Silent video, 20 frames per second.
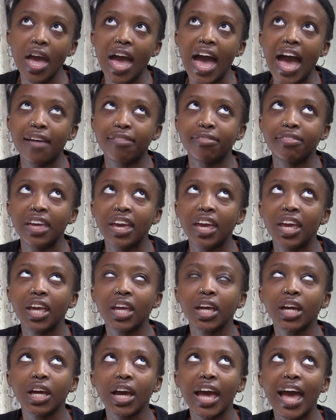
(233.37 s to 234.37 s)
I
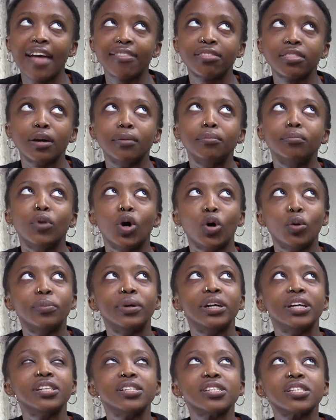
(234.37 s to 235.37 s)
think at the
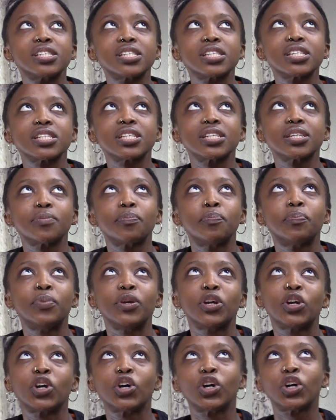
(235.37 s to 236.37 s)
moment,
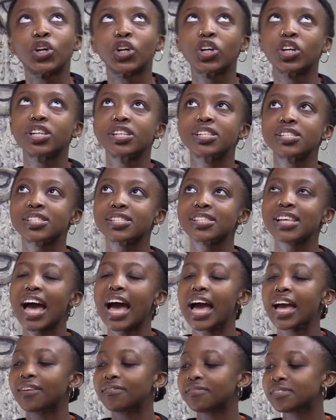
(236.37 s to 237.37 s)
because
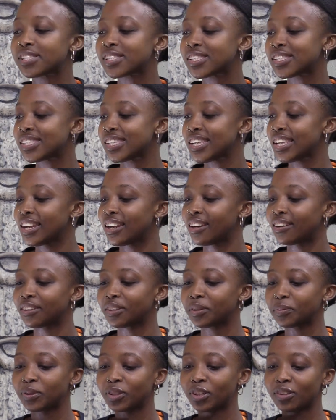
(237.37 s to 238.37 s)
I've seen a
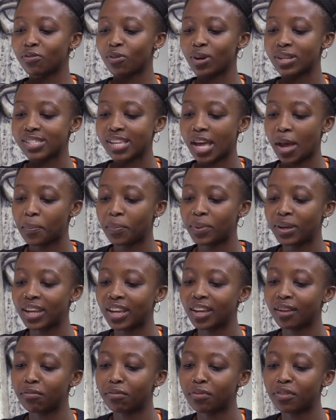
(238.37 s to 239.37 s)
little bit of what's
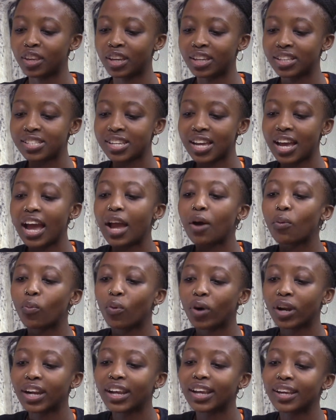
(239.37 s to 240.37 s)
happening in theater, I
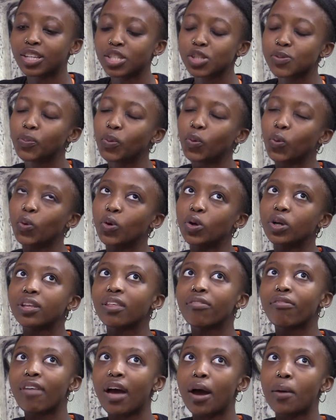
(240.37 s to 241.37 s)
want to explore
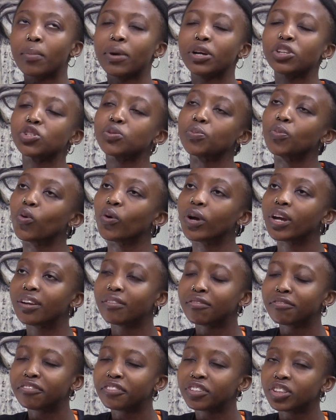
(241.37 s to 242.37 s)
that much more
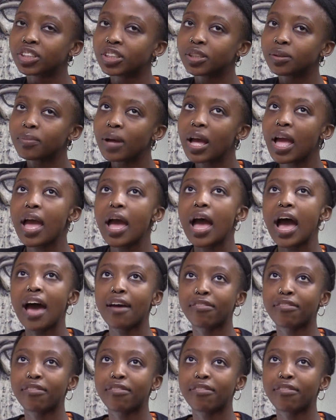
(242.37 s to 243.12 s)
in film. I